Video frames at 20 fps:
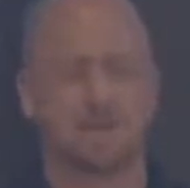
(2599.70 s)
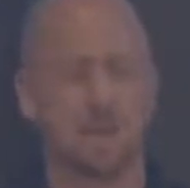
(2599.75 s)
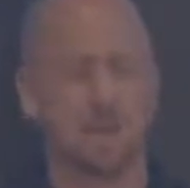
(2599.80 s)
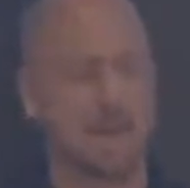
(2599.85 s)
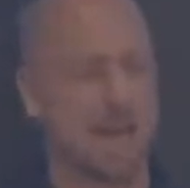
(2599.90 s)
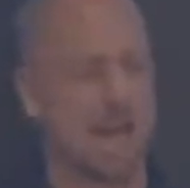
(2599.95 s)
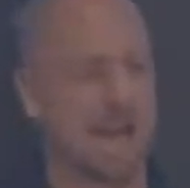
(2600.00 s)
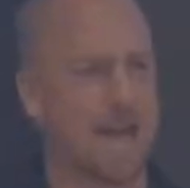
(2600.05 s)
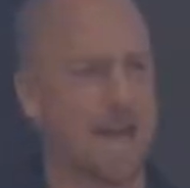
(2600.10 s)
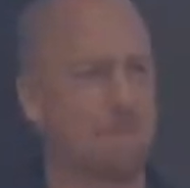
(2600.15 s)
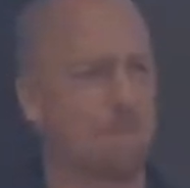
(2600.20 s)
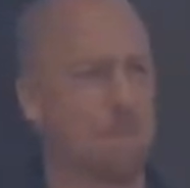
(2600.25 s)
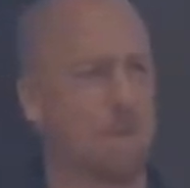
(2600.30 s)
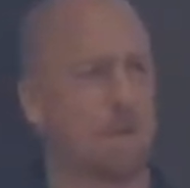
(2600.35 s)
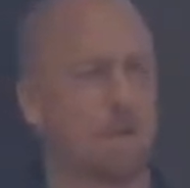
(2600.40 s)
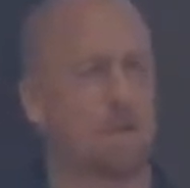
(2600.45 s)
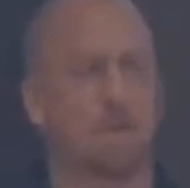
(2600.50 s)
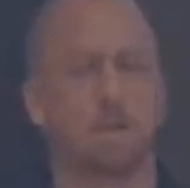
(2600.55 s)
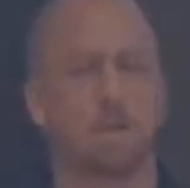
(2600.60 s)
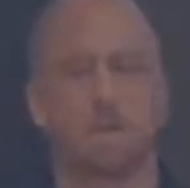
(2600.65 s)
may that
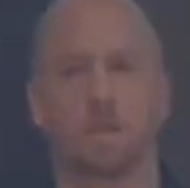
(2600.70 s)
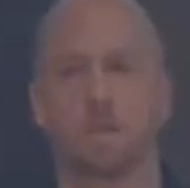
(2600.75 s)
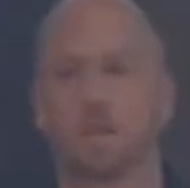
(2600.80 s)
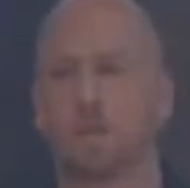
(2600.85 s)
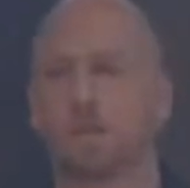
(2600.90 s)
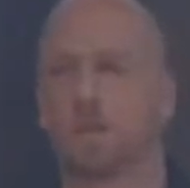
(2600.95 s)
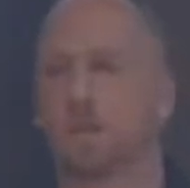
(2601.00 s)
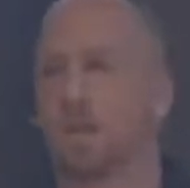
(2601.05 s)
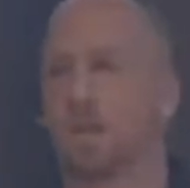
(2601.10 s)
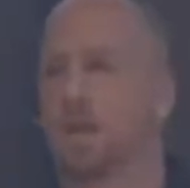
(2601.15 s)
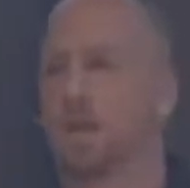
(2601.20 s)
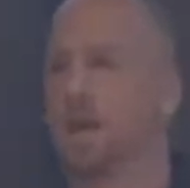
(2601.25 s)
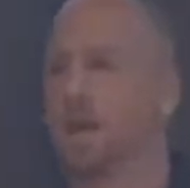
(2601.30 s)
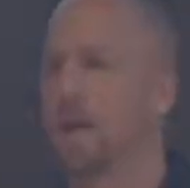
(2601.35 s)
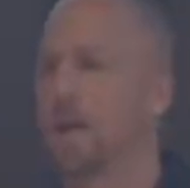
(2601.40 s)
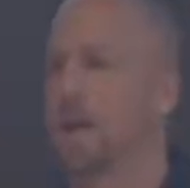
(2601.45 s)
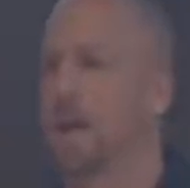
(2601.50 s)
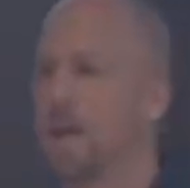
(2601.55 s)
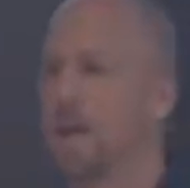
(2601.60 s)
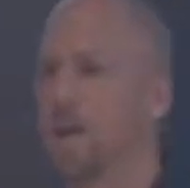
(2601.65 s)
happen.
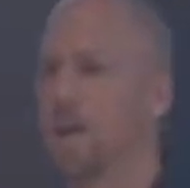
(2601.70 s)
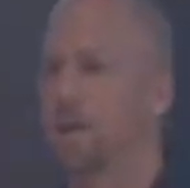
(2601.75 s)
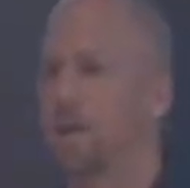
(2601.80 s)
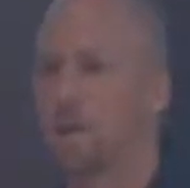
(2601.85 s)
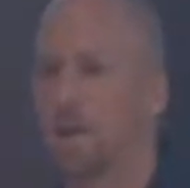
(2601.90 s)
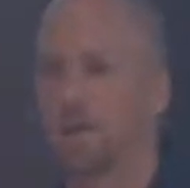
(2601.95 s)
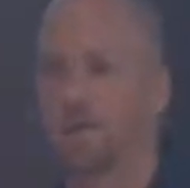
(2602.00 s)
And we